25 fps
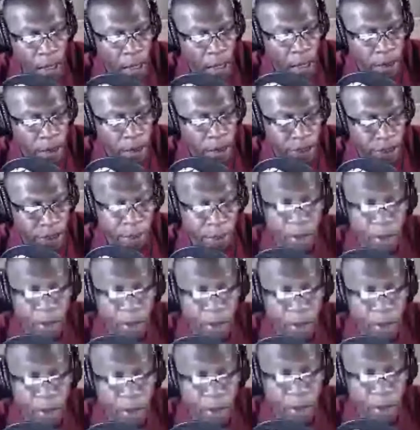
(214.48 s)
The
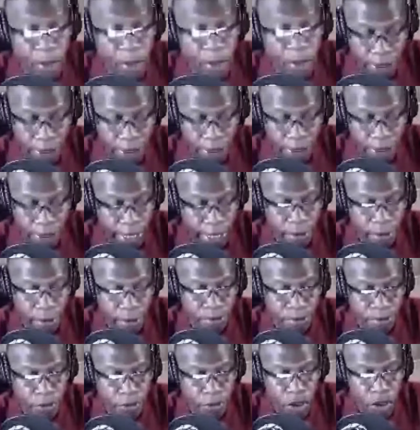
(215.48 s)
Democrats, on the other hand,
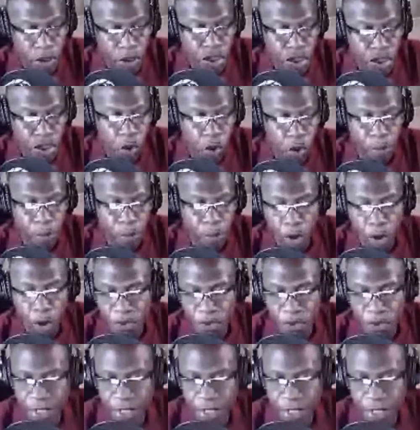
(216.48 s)
showed both
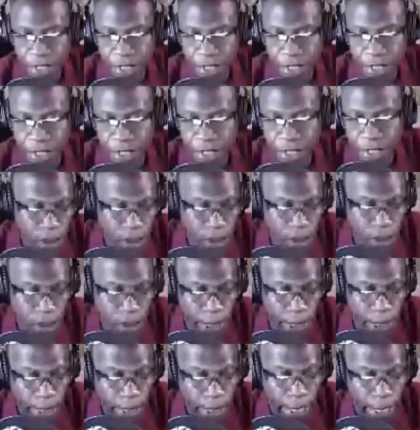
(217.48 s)
celebration
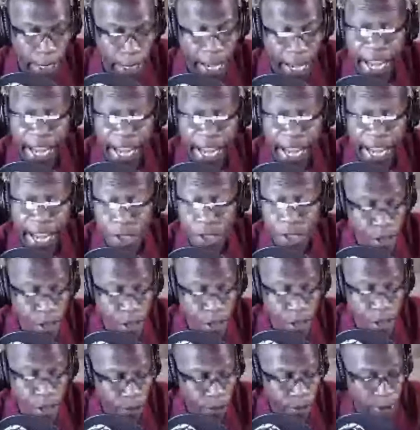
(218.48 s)
and
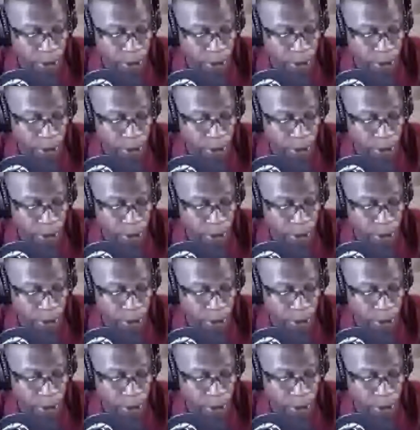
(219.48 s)
concern.